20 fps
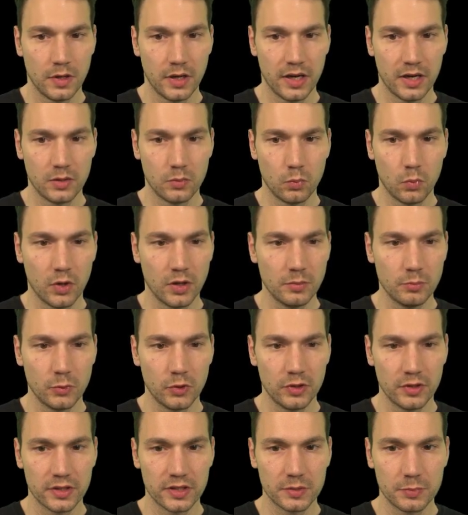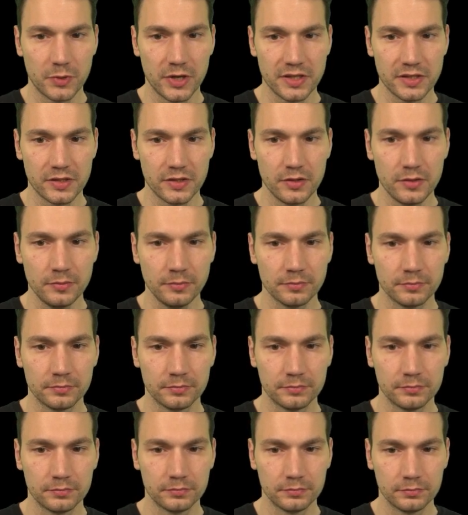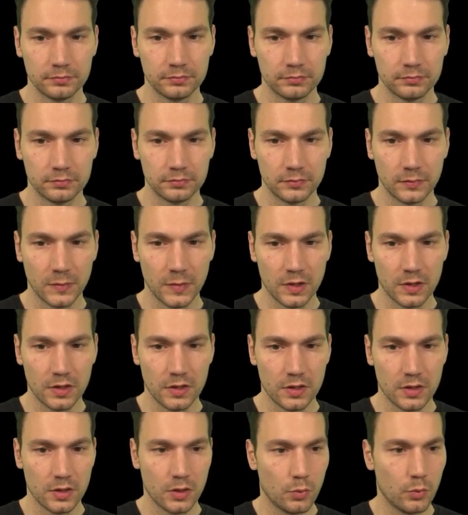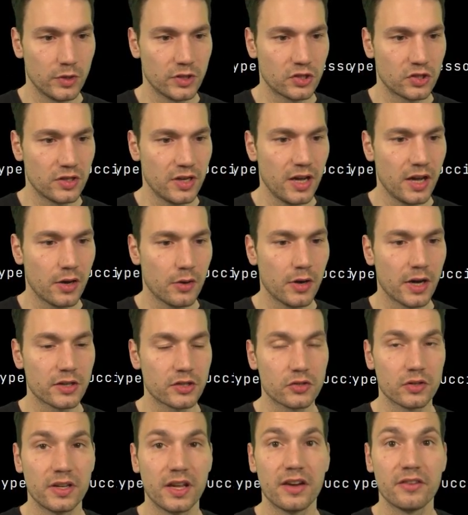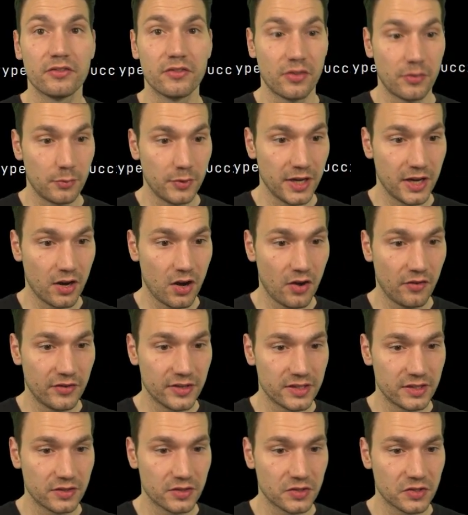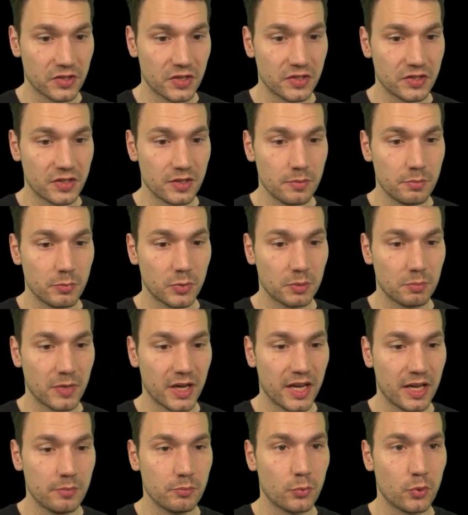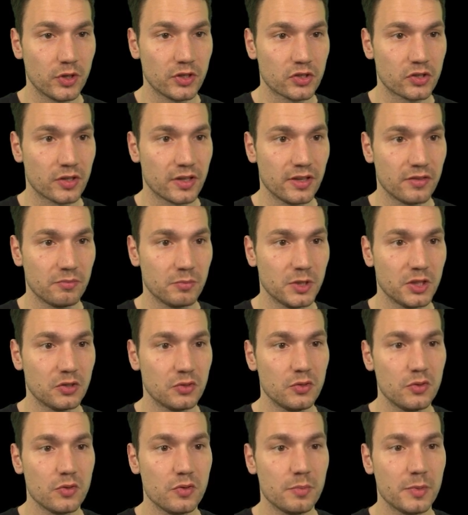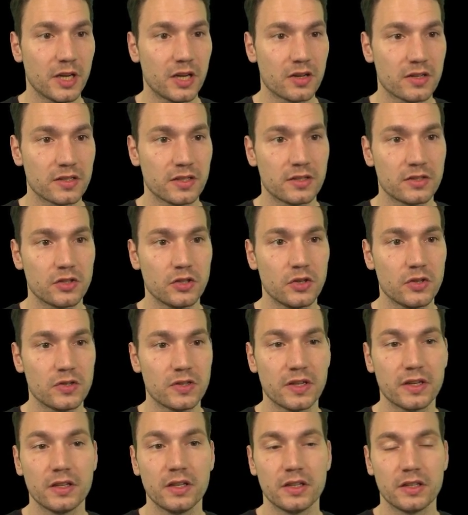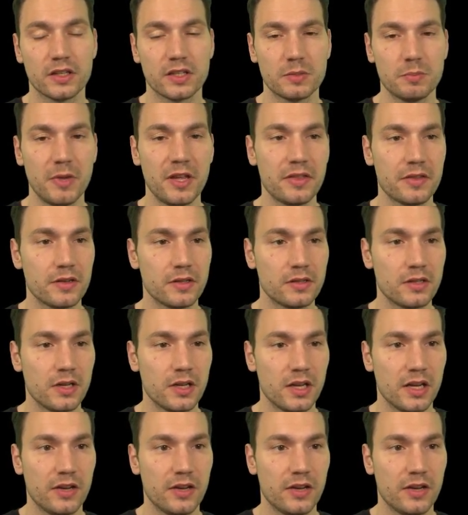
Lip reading: And one more espresso, which now I should have three coffees in the system, but my endpoint should give me two because it's using this method.